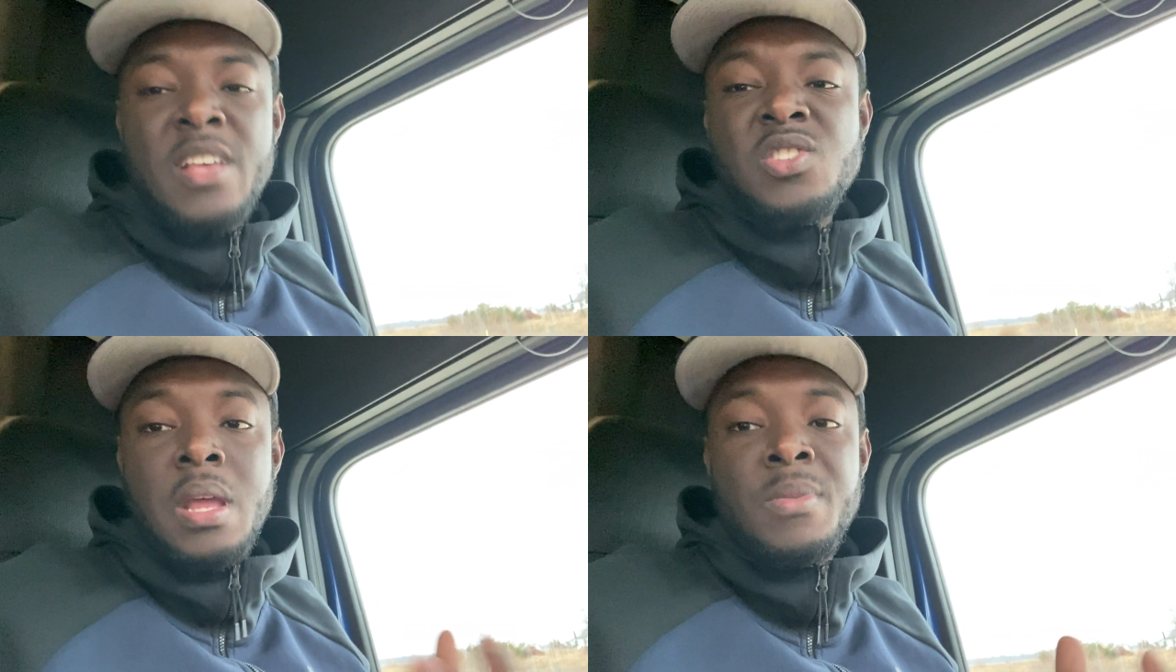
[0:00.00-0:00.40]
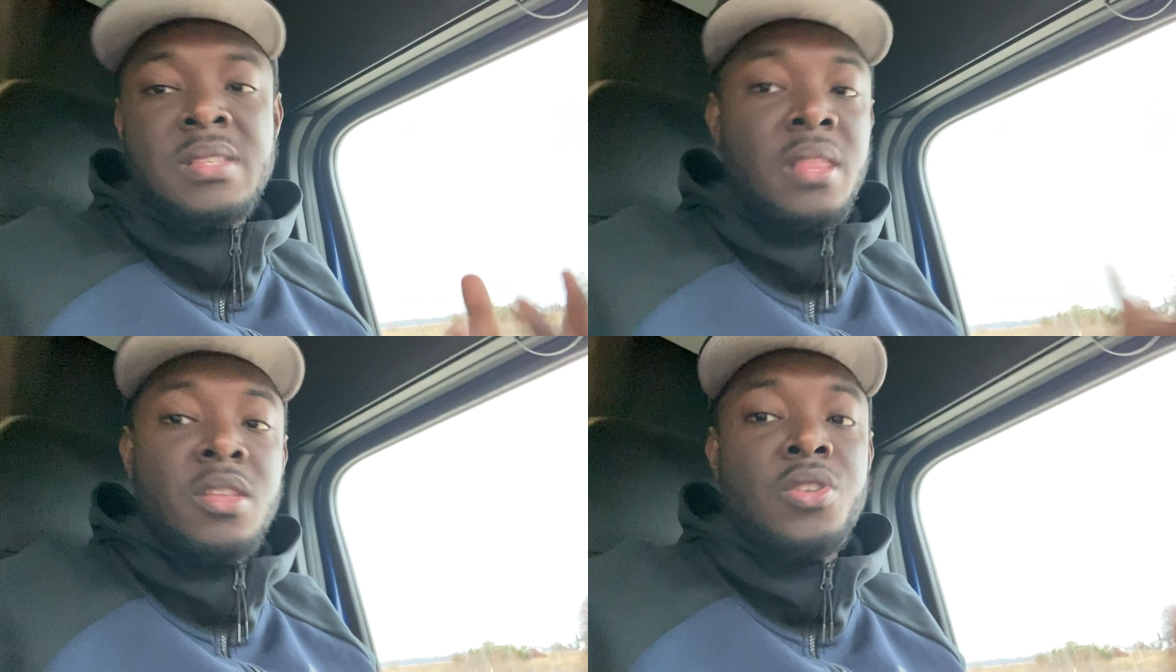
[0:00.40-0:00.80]
So that means
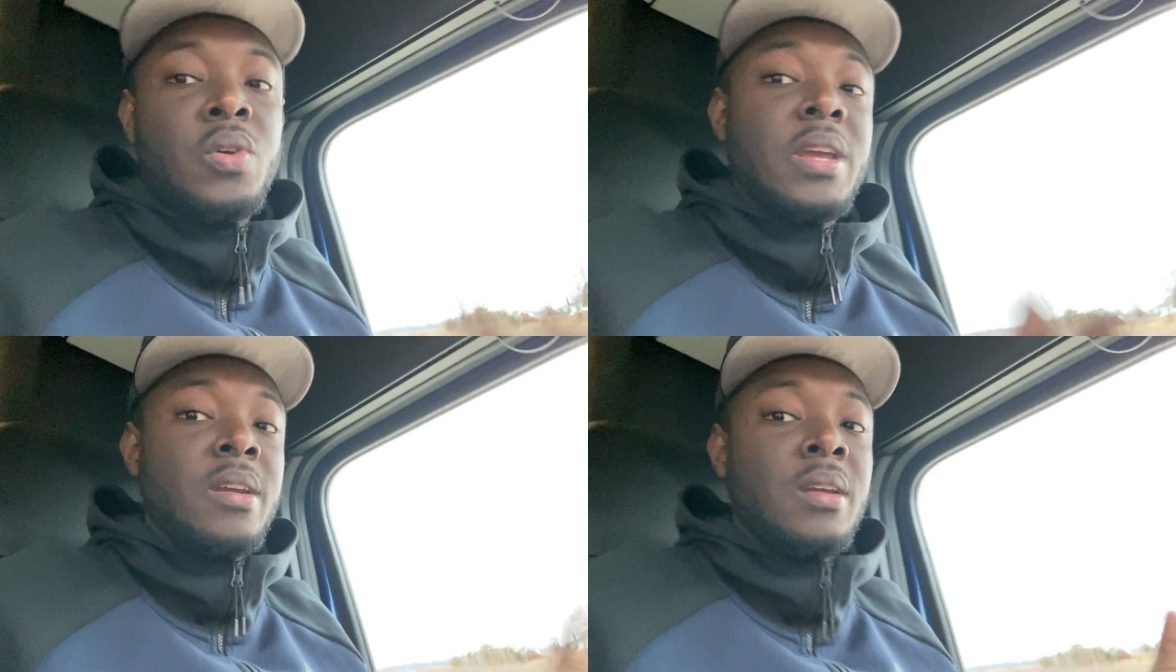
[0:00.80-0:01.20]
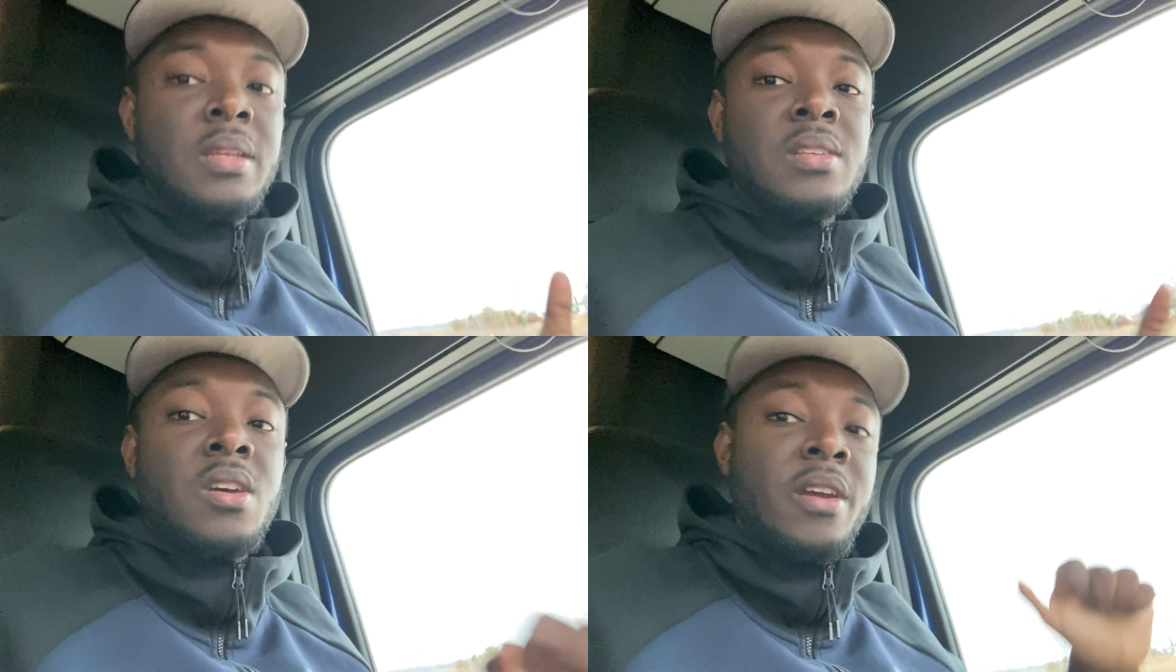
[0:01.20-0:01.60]
that there are no air
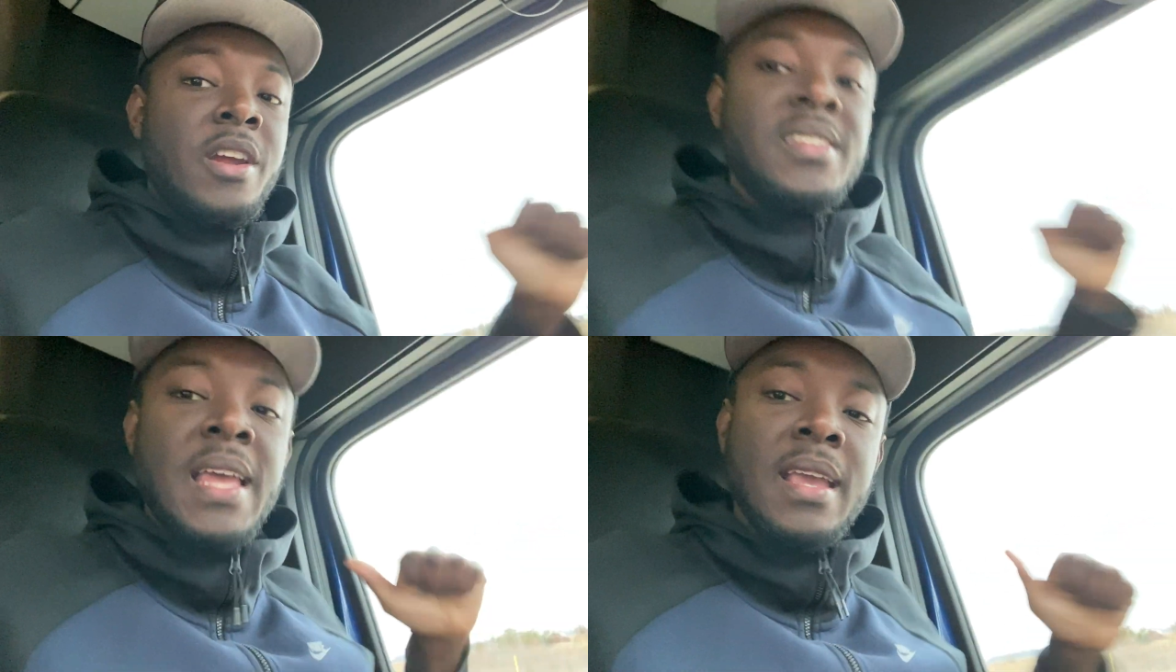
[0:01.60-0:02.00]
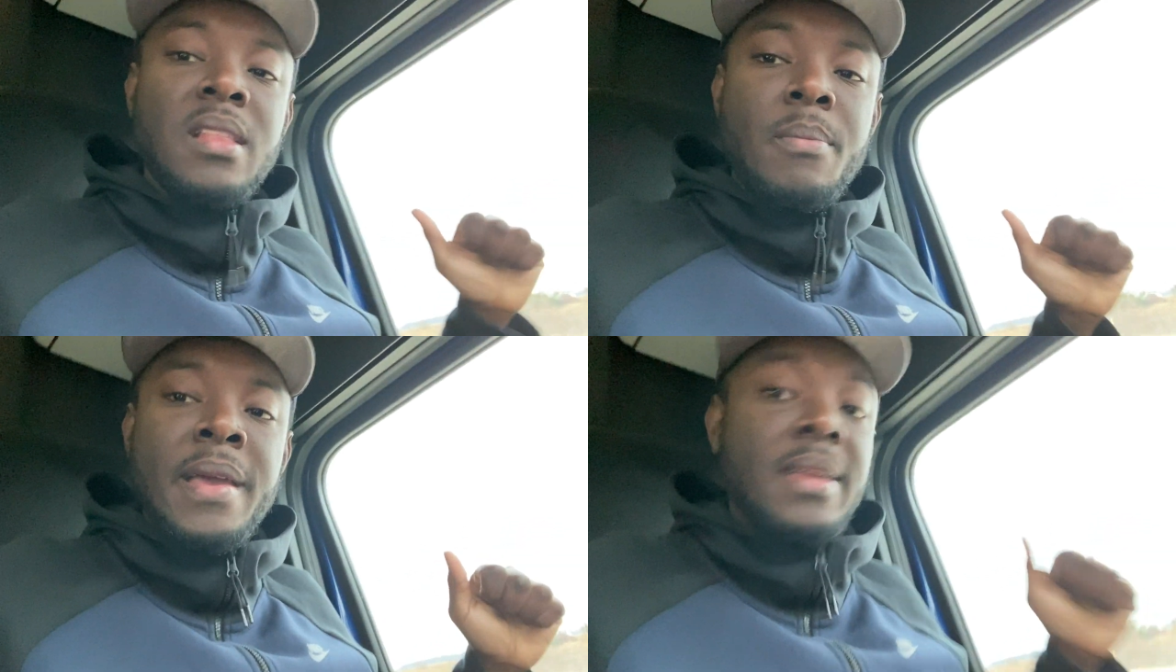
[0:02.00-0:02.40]
leaks. Our air tank in the
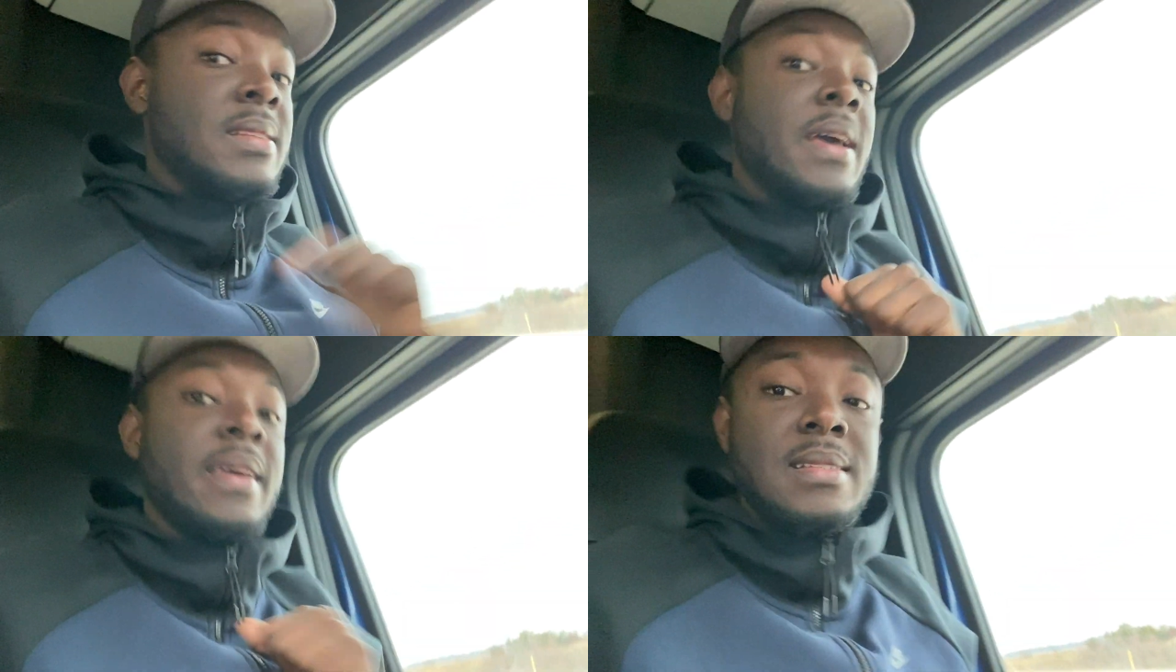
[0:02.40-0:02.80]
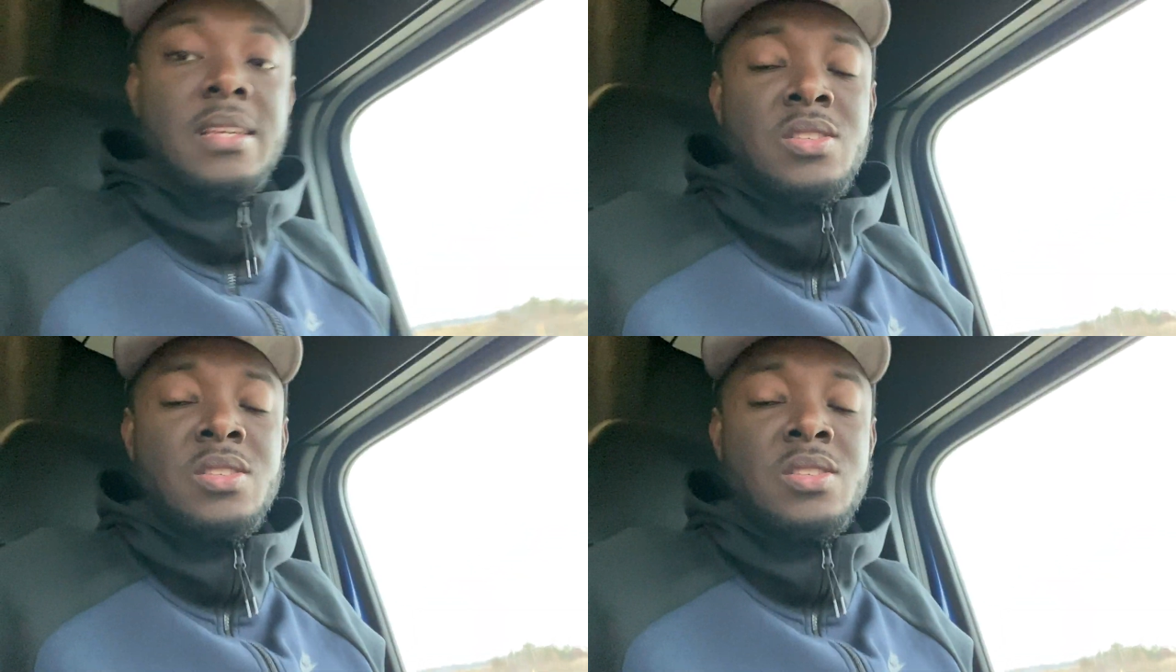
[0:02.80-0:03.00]
back is not hissing.